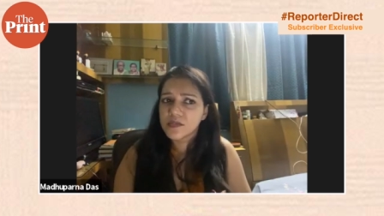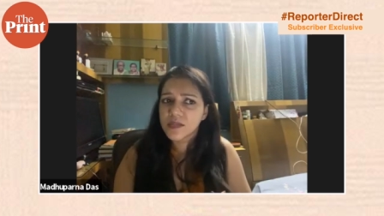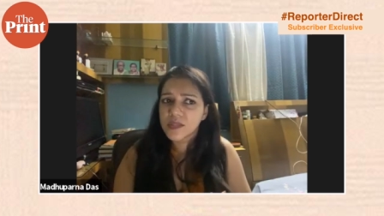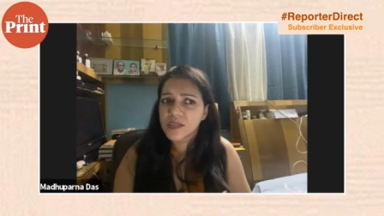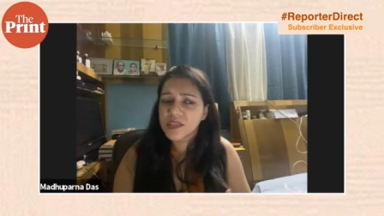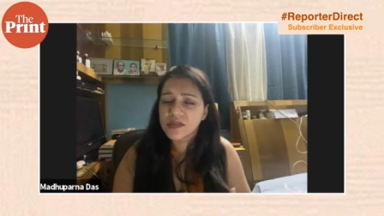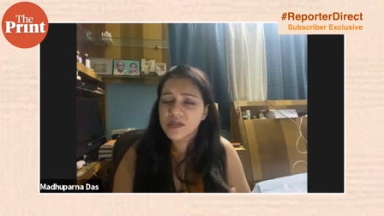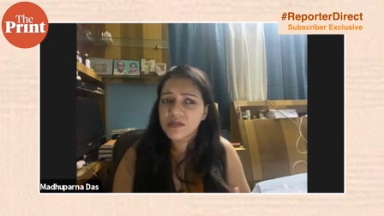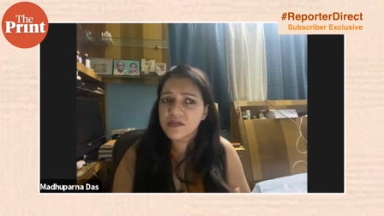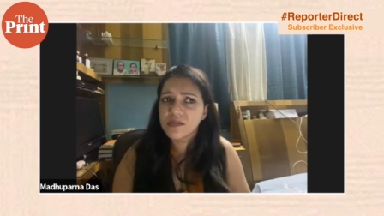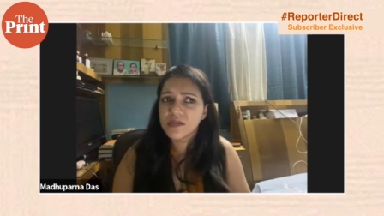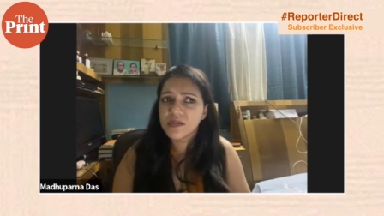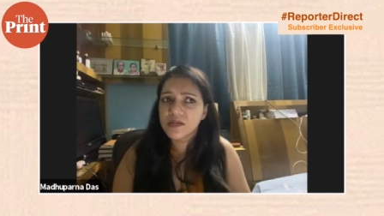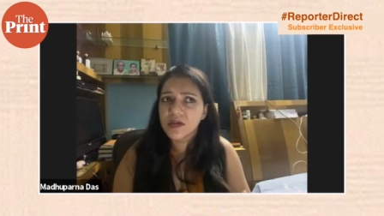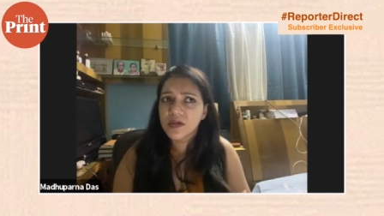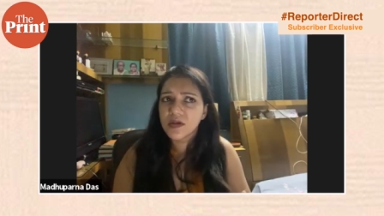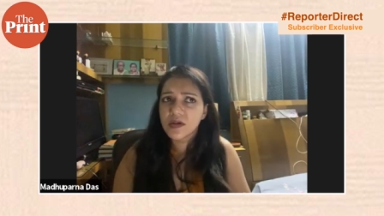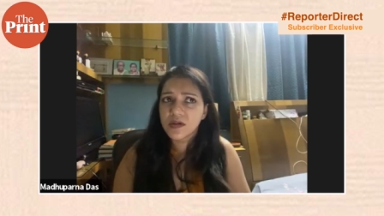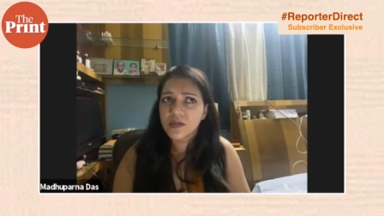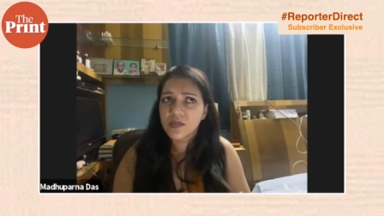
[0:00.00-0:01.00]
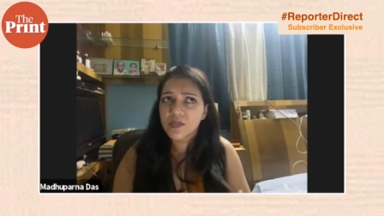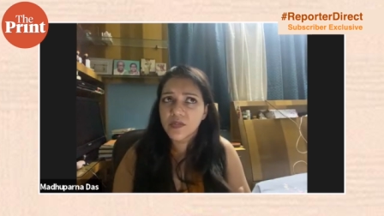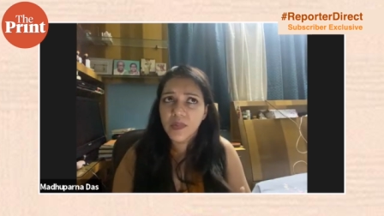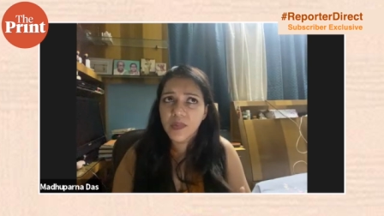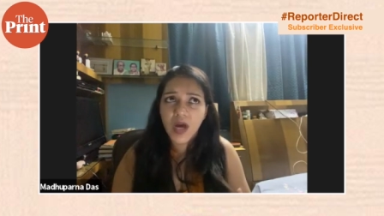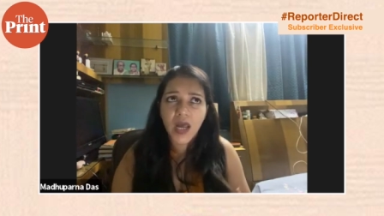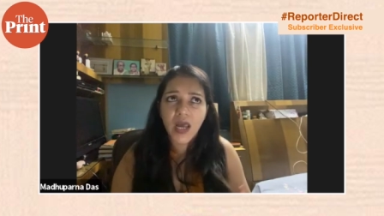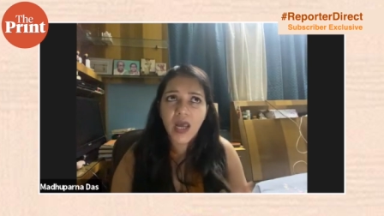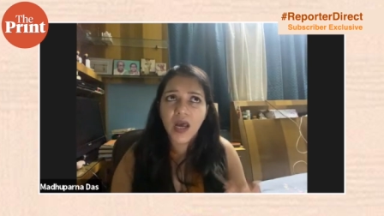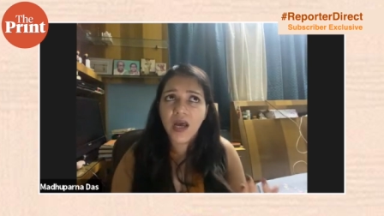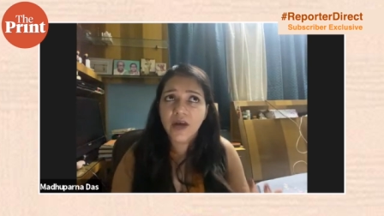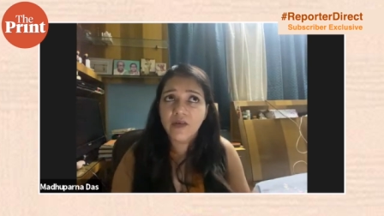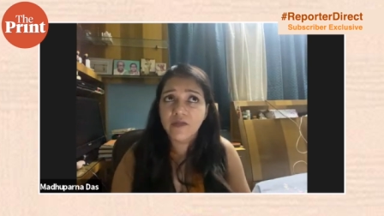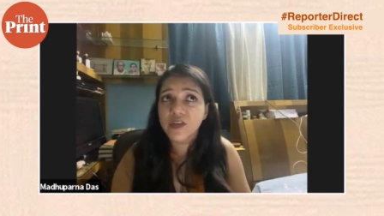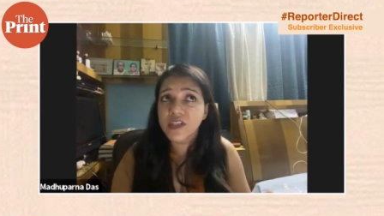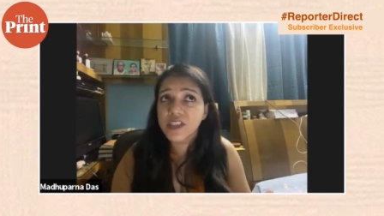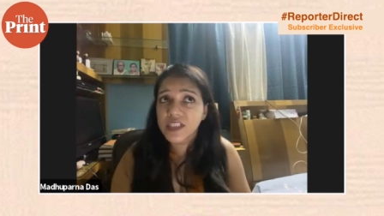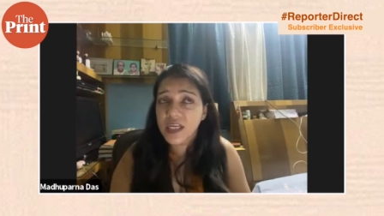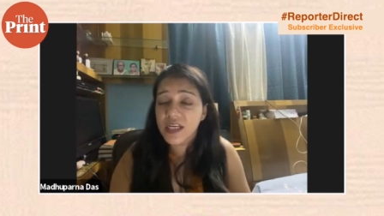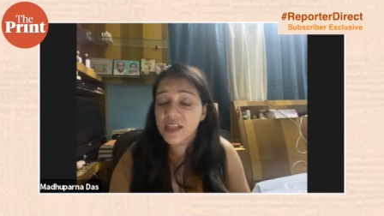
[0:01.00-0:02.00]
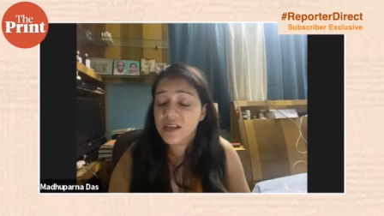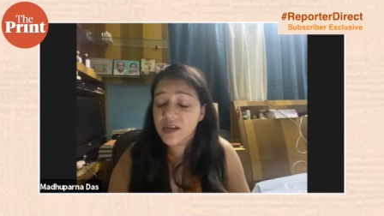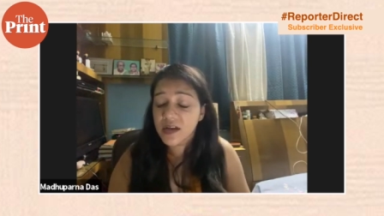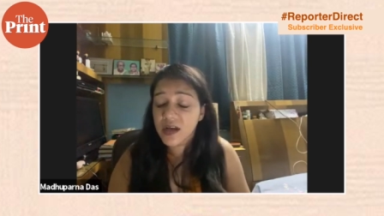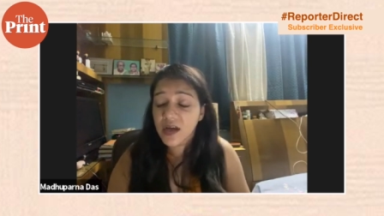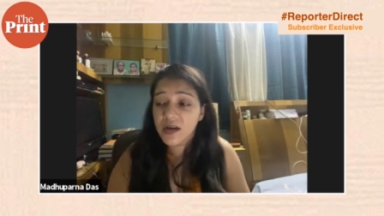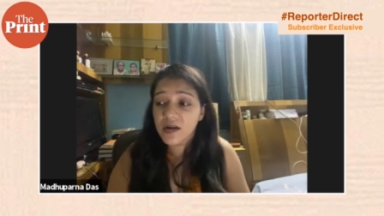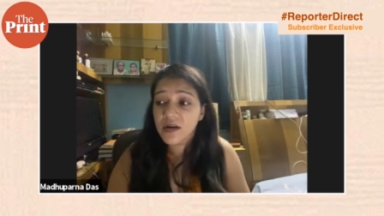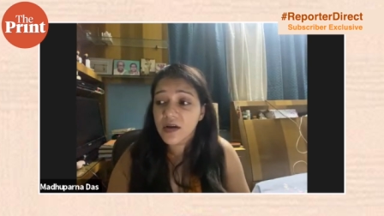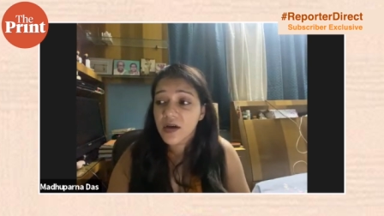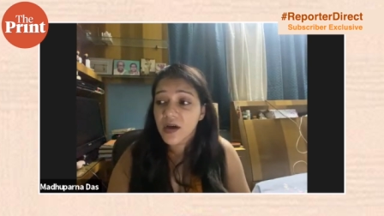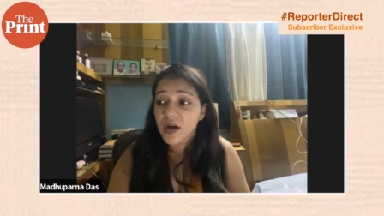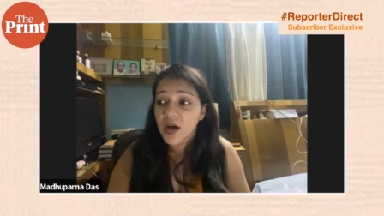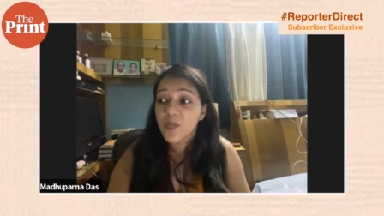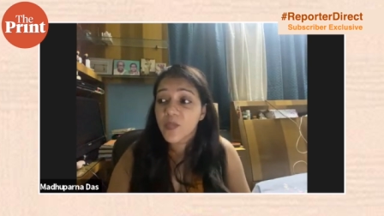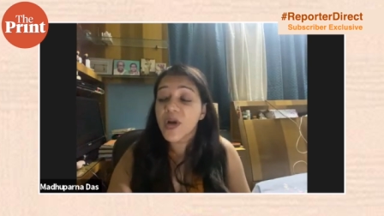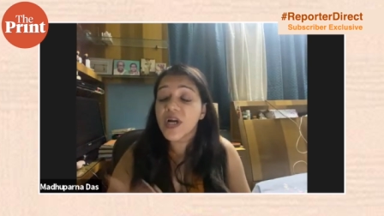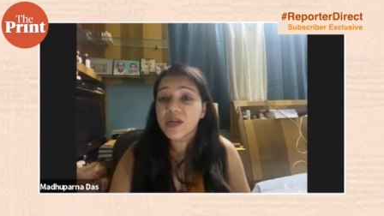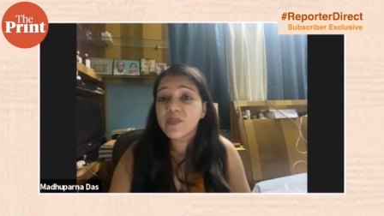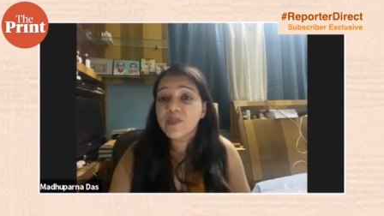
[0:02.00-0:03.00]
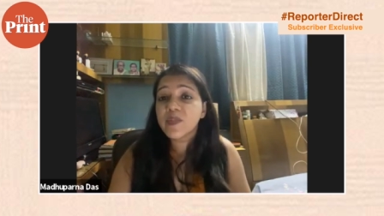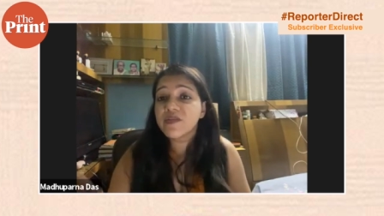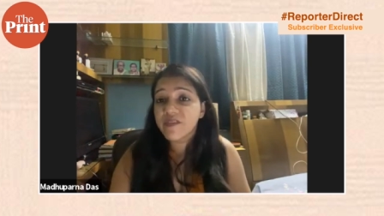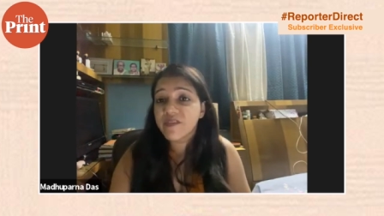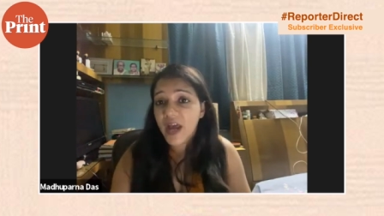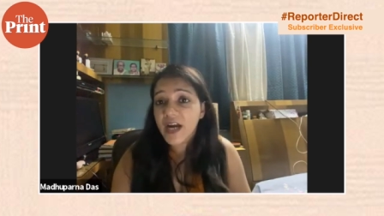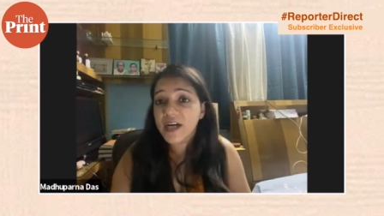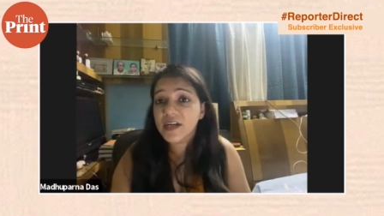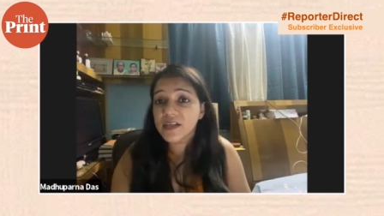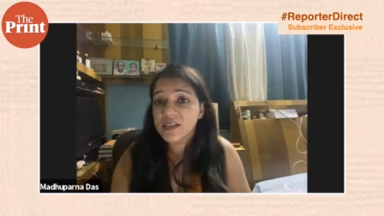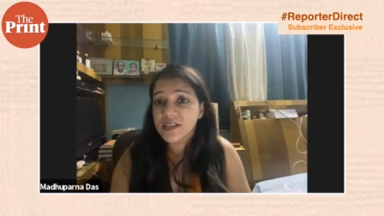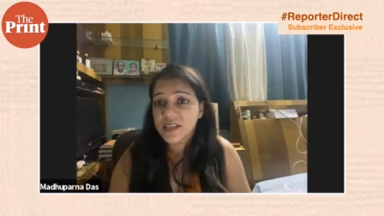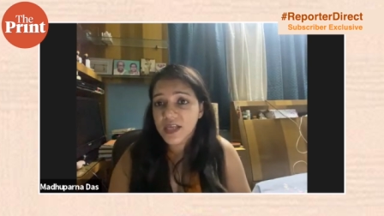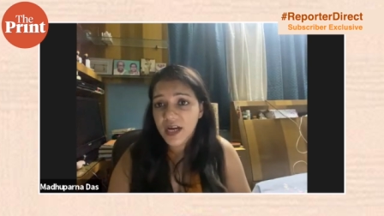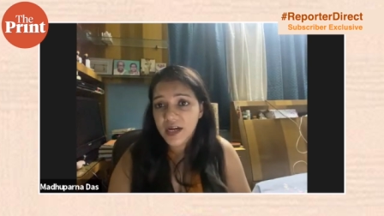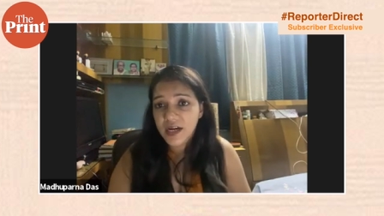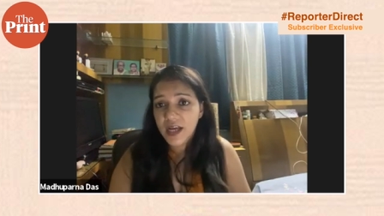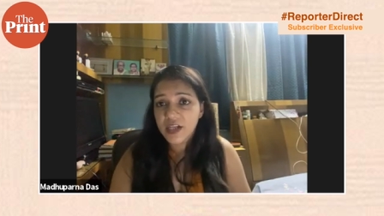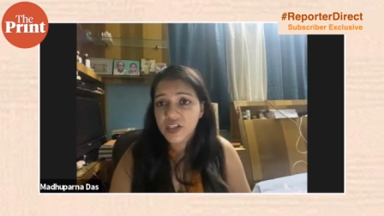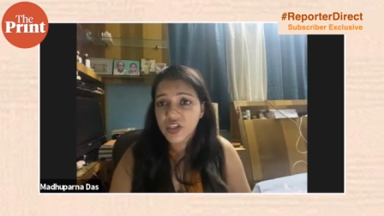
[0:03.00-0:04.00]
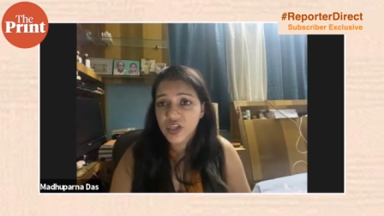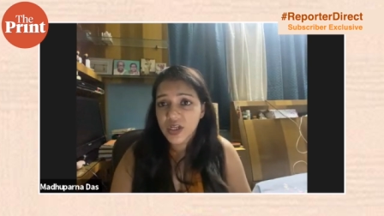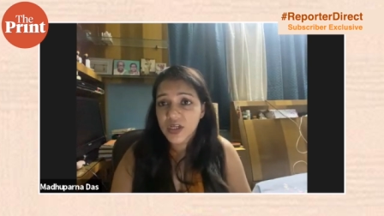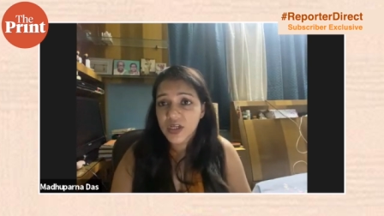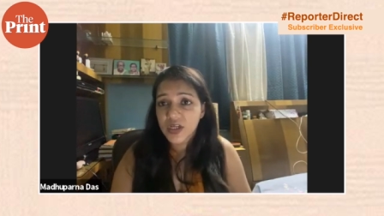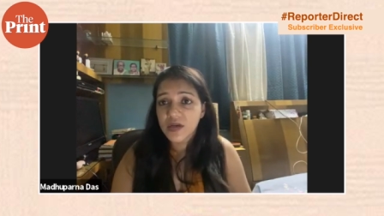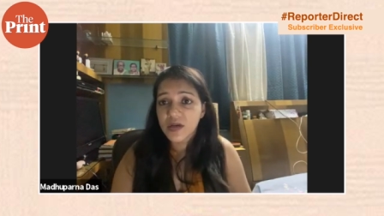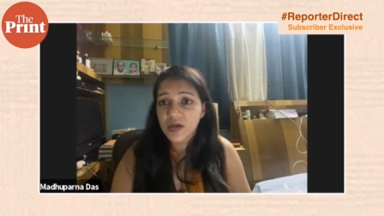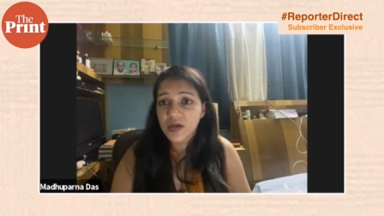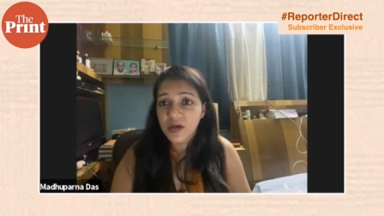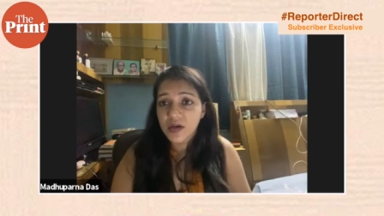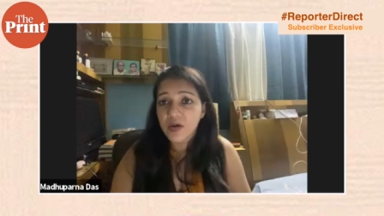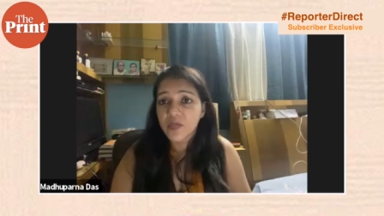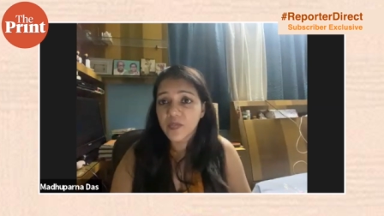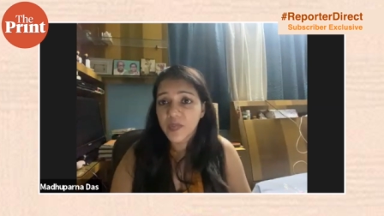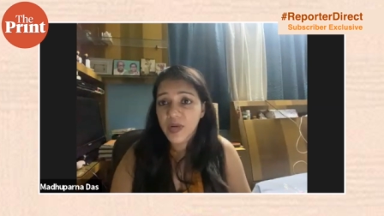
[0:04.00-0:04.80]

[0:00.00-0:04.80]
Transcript: uh, I, I, would say there are multiple factors that actually uh,